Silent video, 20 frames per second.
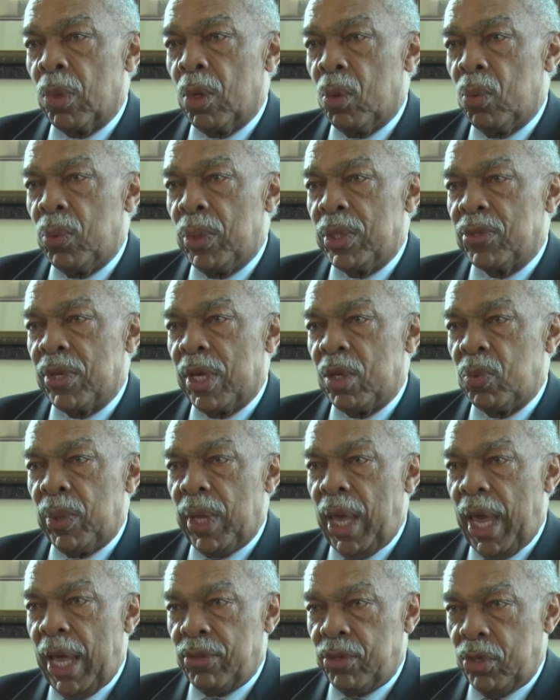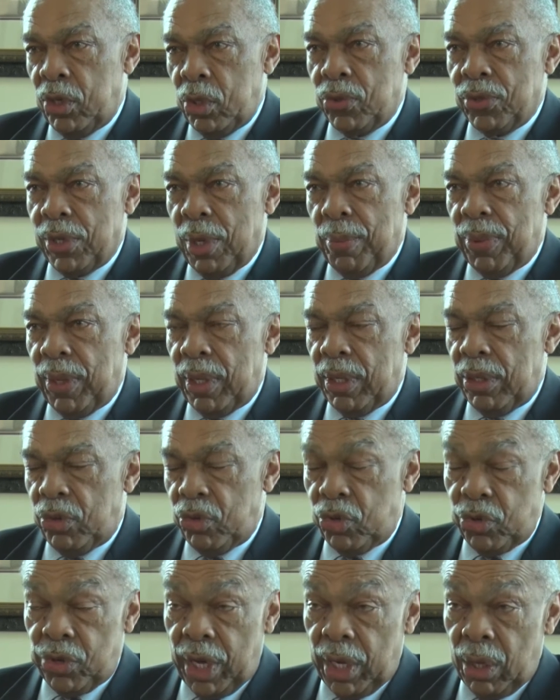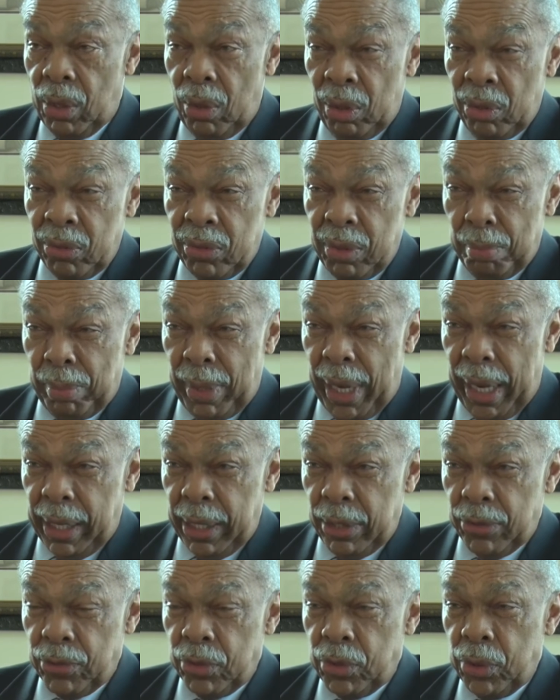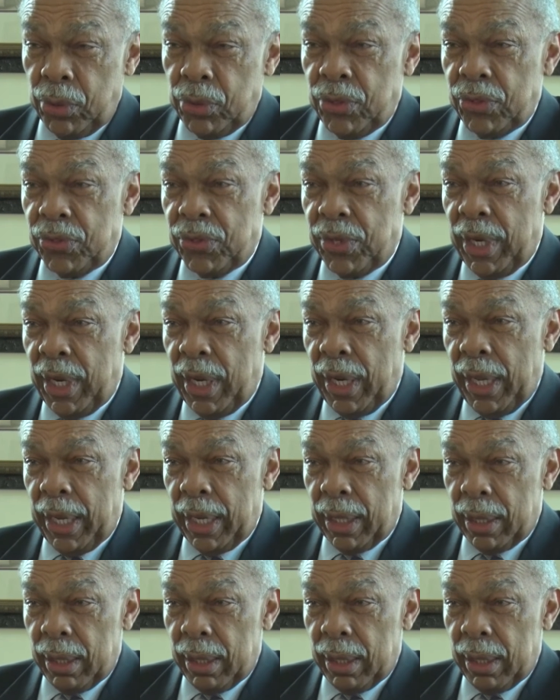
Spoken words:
we said we had to do something. You got all those Black institutions in Atlanta,